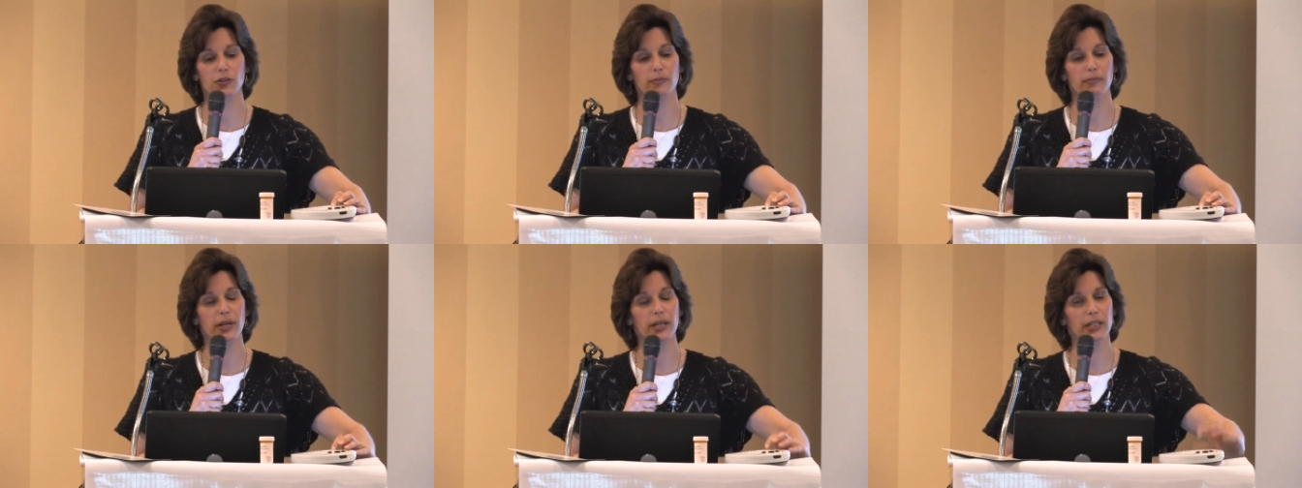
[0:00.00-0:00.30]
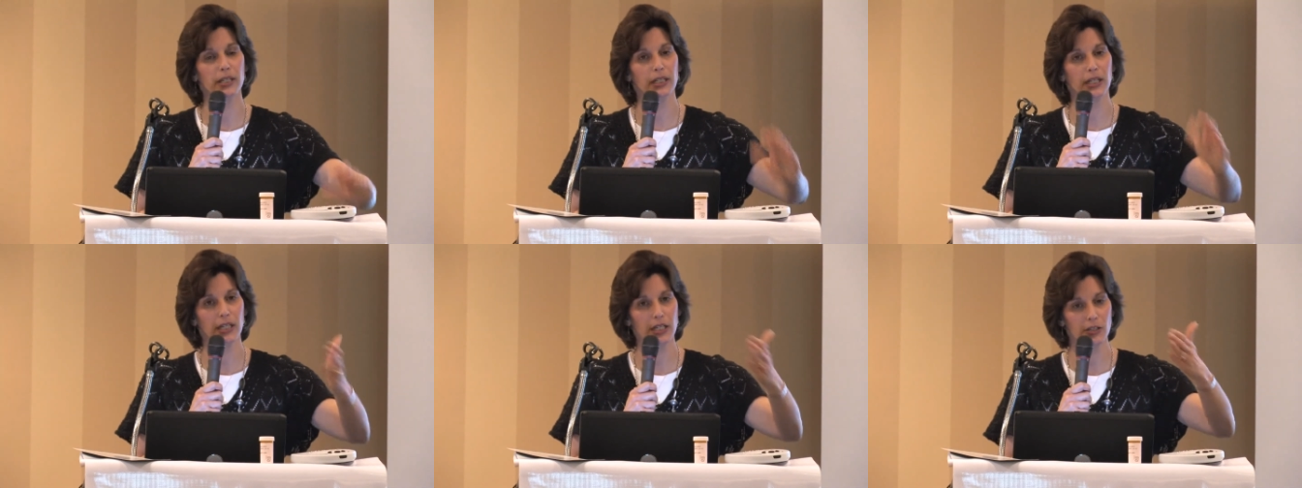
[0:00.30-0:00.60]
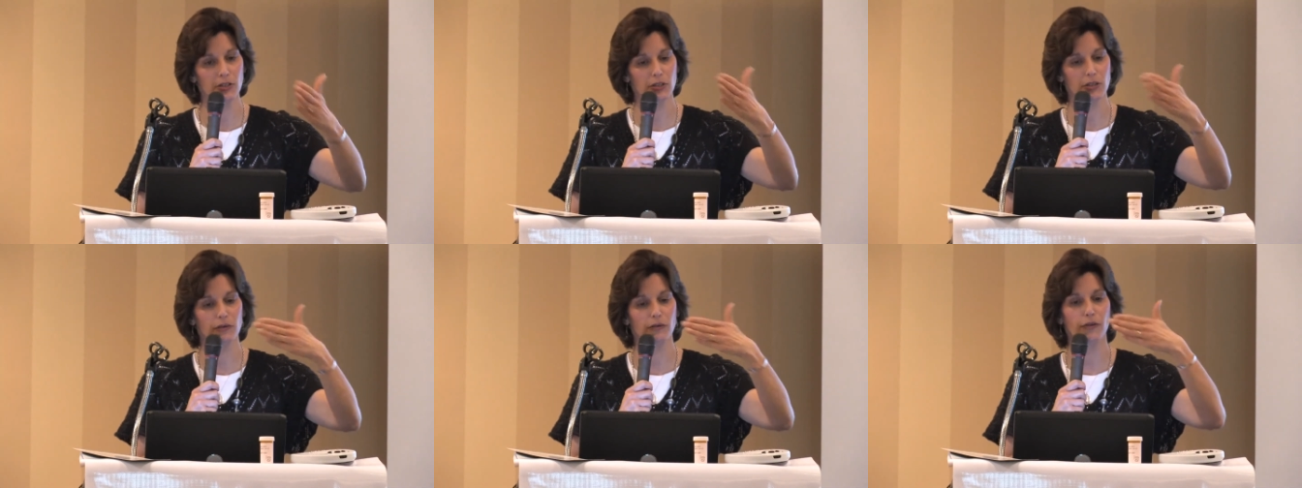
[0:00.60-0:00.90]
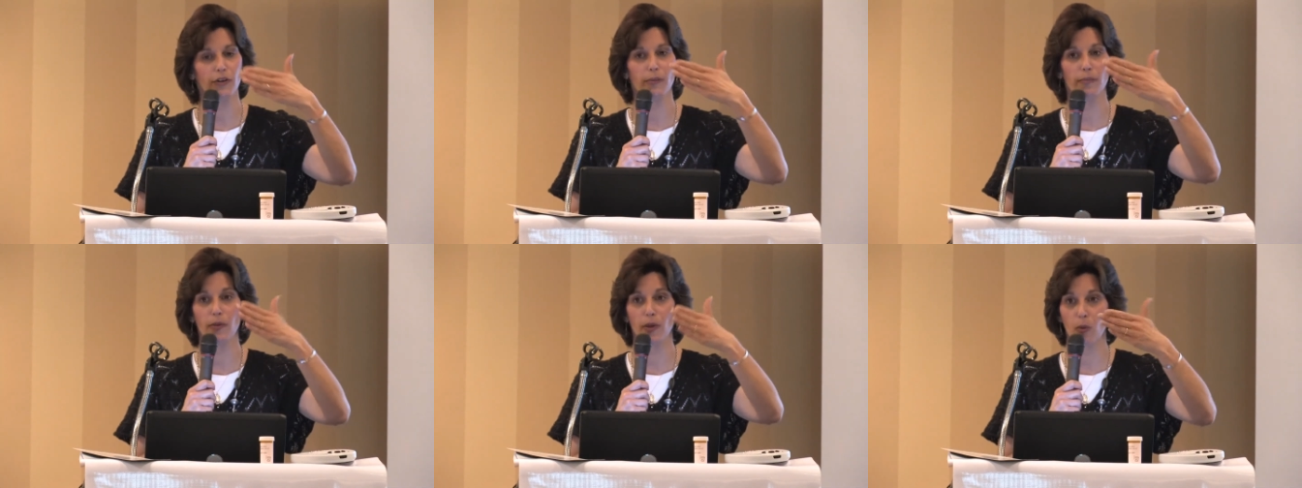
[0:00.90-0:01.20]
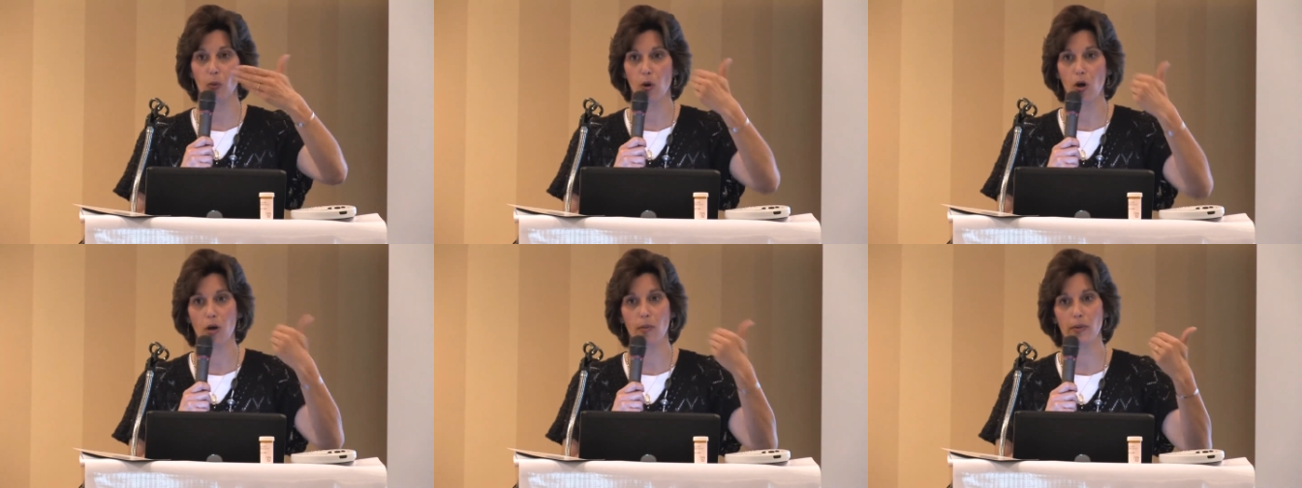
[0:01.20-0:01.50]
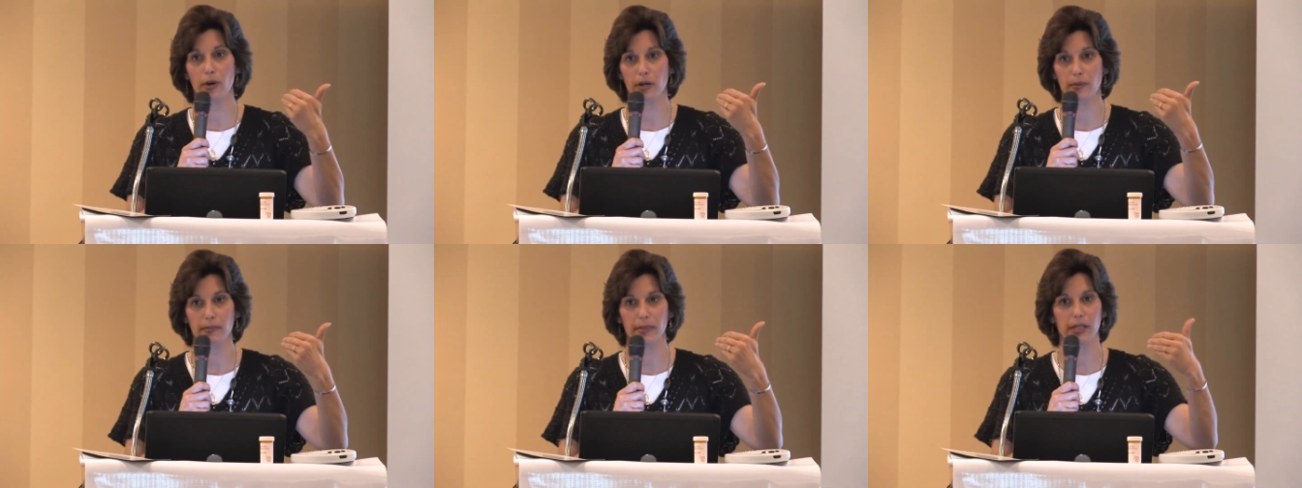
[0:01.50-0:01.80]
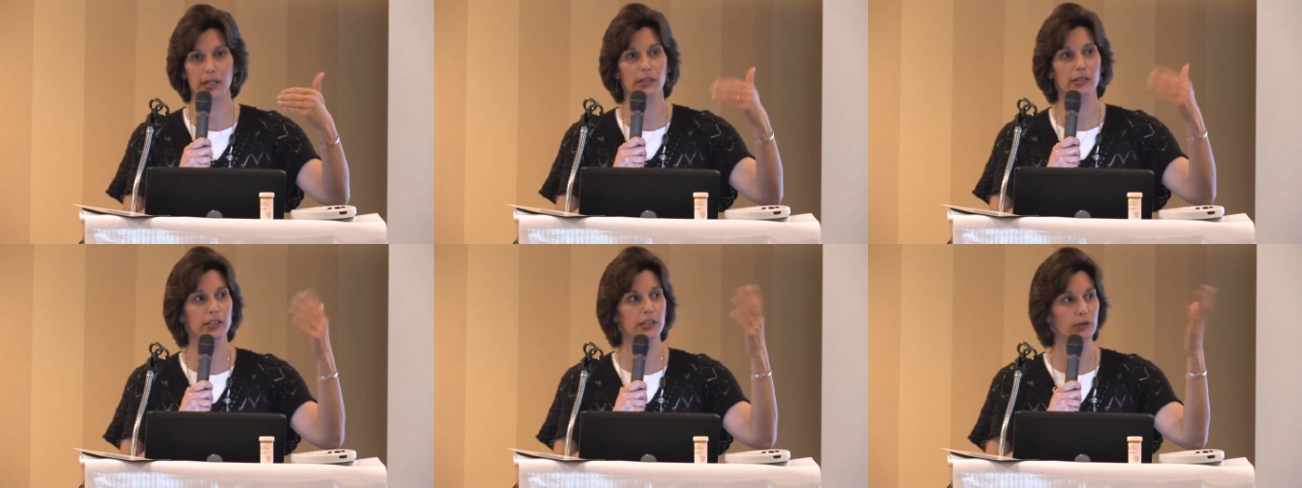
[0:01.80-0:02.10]
your medication from the Walmart
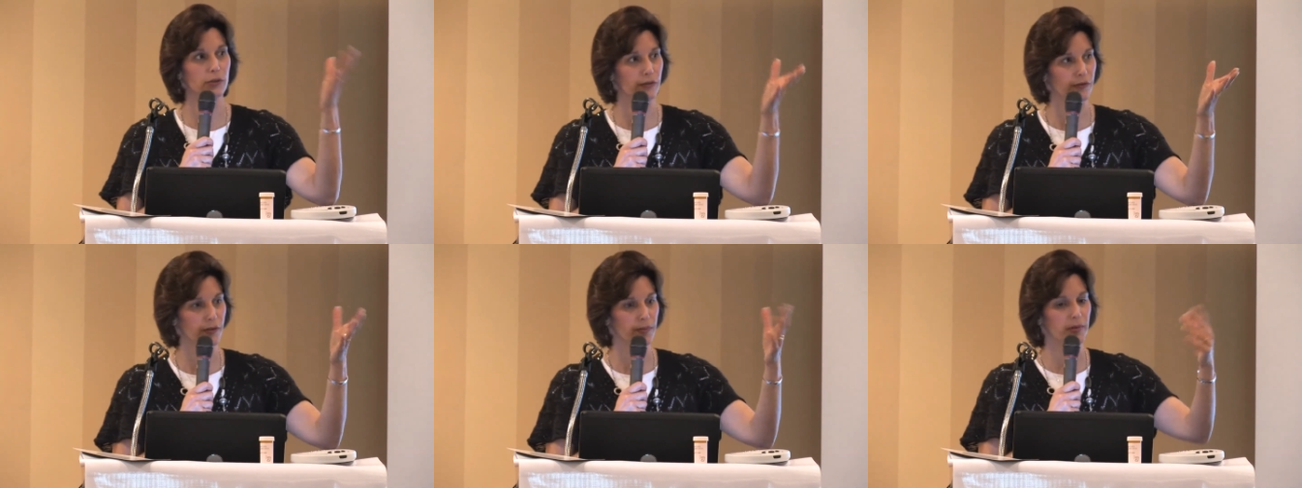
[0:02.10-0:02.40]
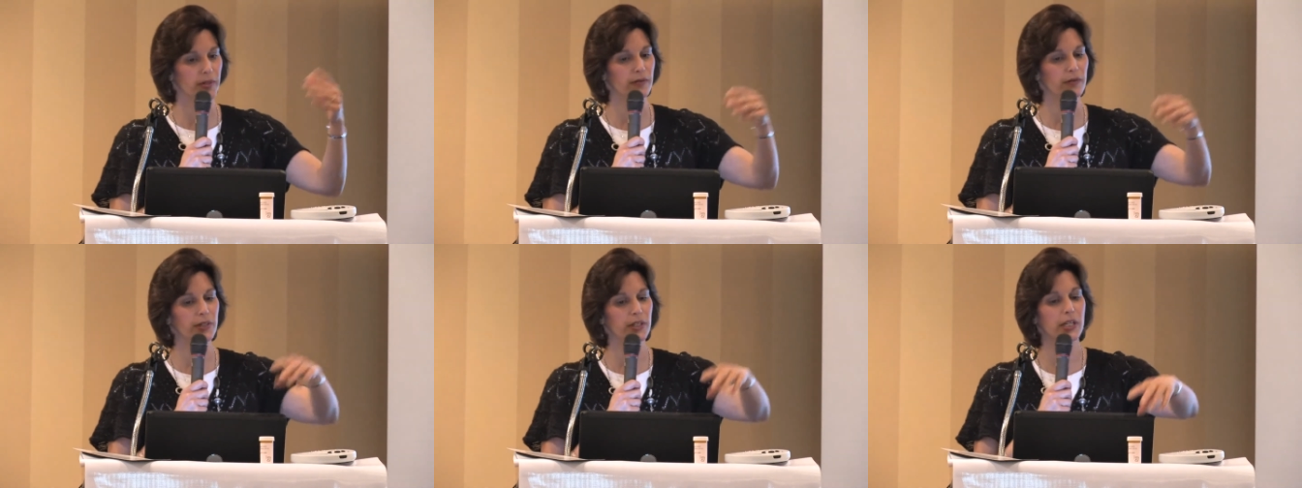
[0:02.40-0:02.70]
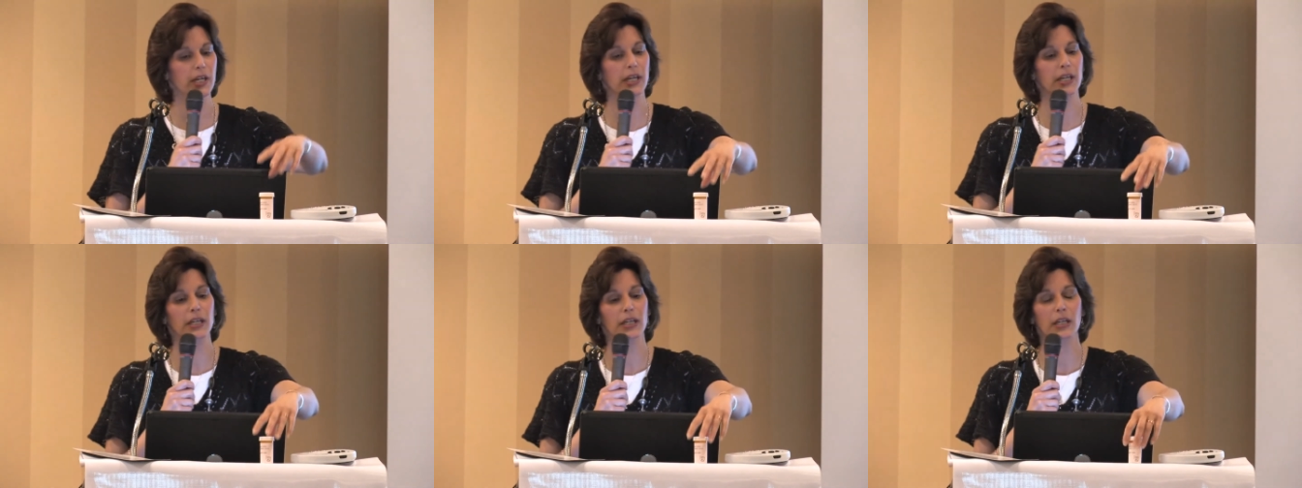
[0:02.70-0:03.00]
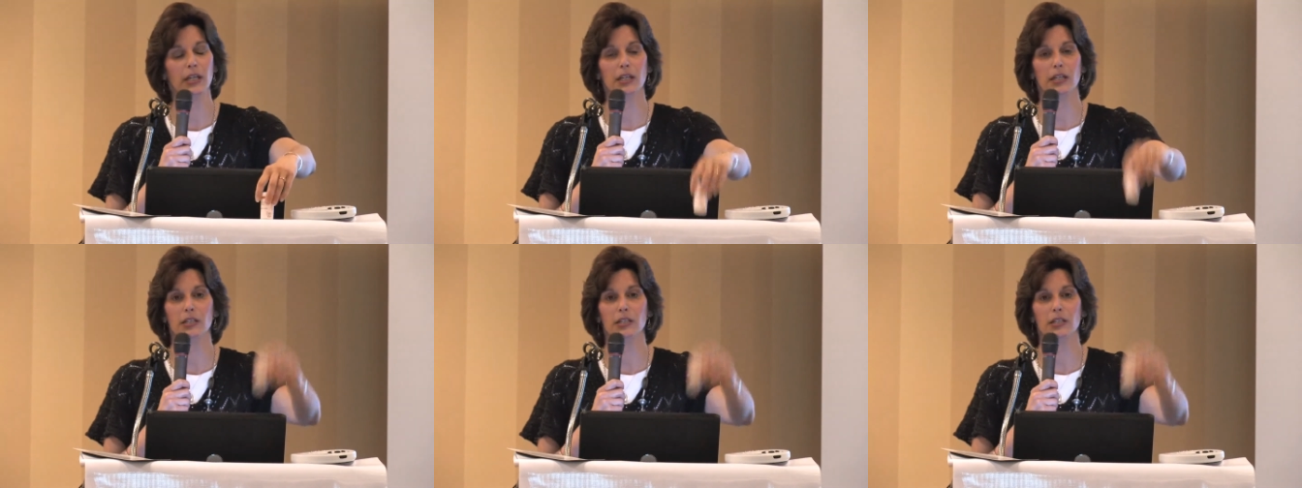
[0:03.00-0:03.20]
mail-in or from the VA,